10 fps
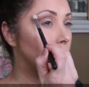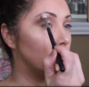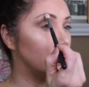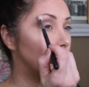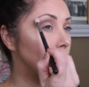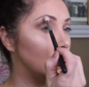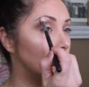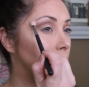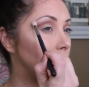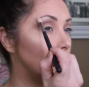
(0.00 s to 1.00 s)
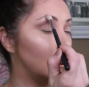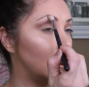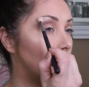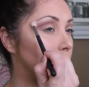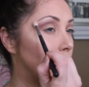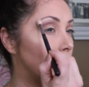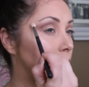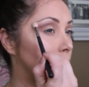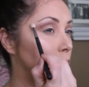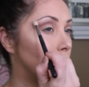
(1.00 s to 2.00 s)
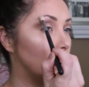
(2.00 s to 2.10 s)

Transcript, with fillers: up underneath the eyebrow.